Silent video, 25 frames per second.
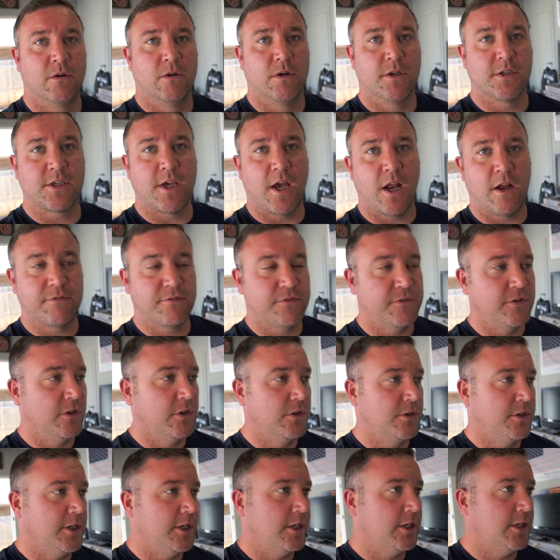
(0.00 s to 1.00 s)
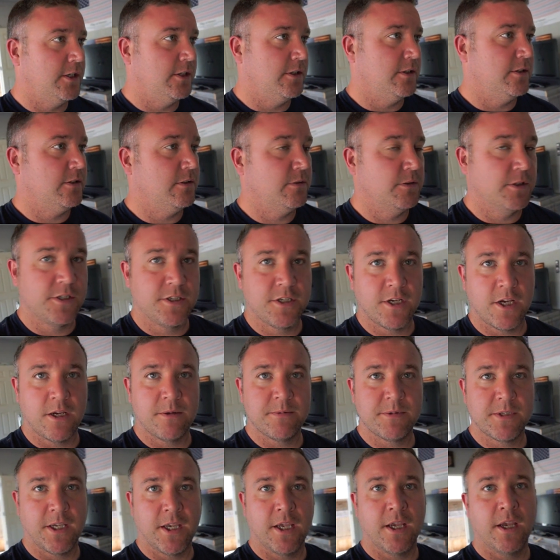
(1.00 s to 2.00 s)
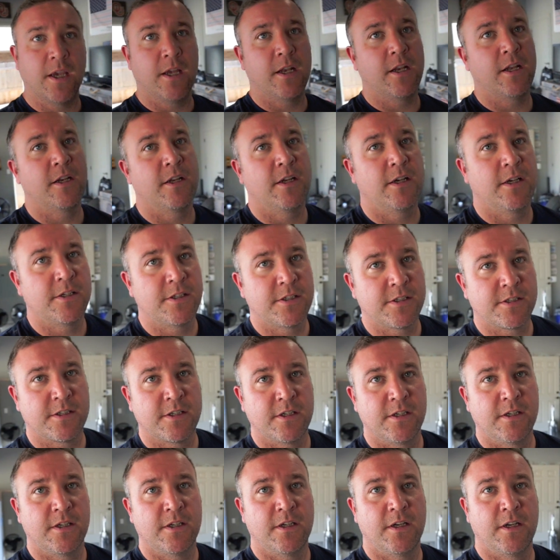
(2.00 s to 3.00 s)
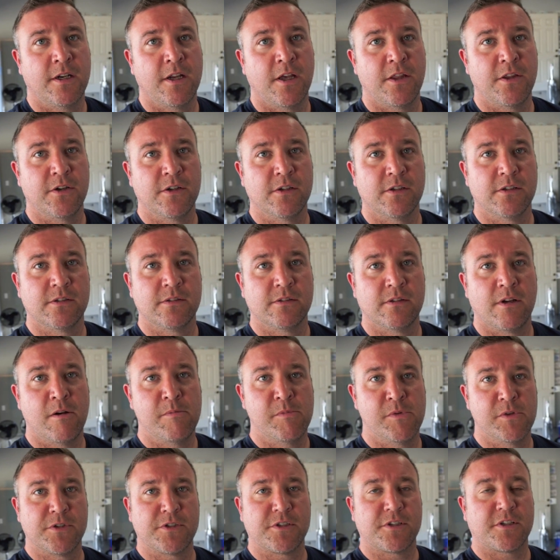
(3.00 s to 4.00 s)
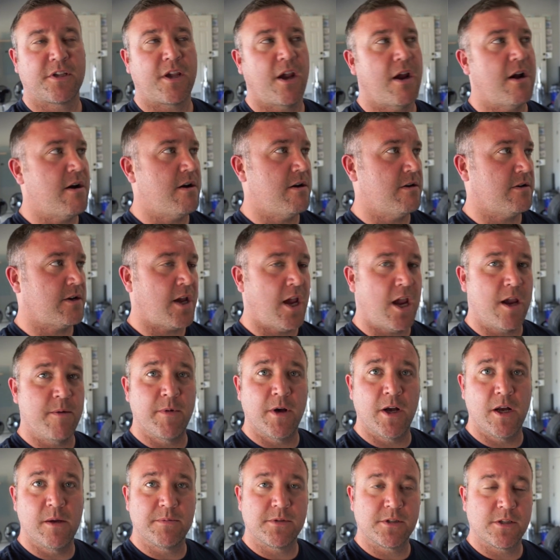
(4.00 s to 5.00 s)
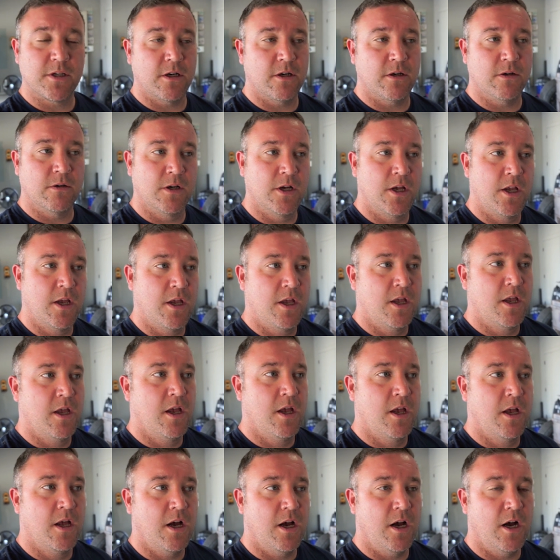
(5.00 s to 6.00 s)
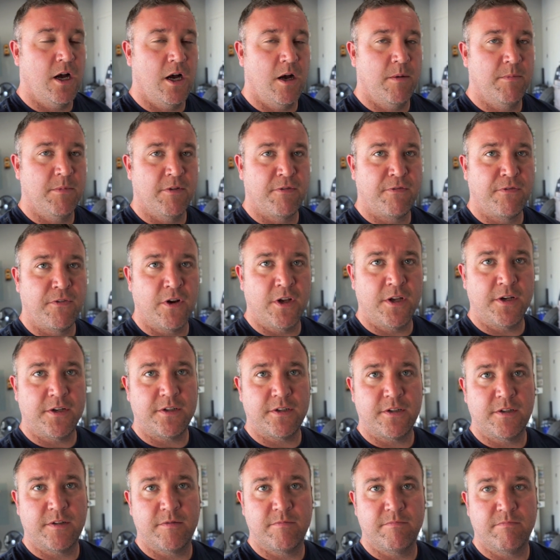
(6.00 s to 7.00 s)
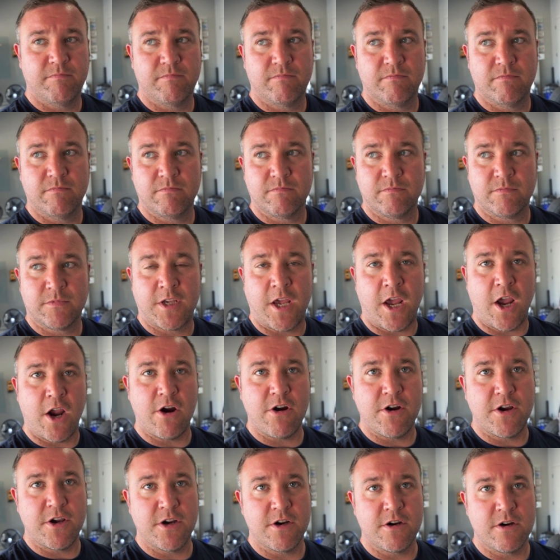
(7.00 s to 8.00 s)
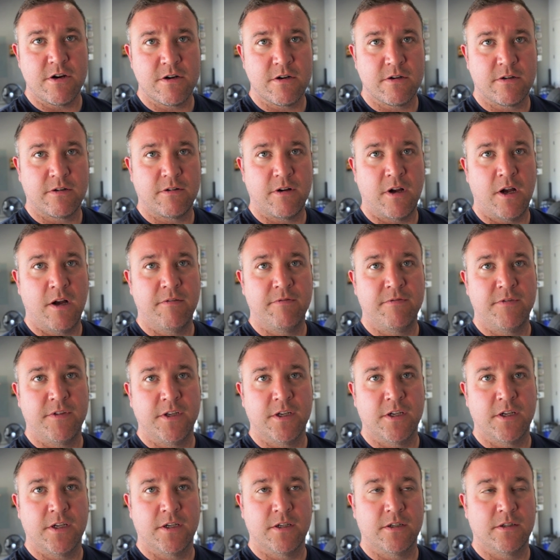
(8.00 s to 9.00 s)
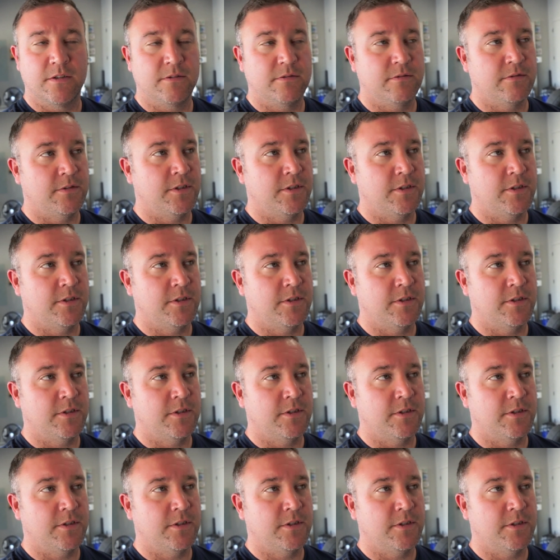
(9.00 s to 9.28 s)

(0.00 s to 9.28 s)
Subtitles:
Well, I just got off the phone with James again, and just another almost scare came up. So the front carrier of the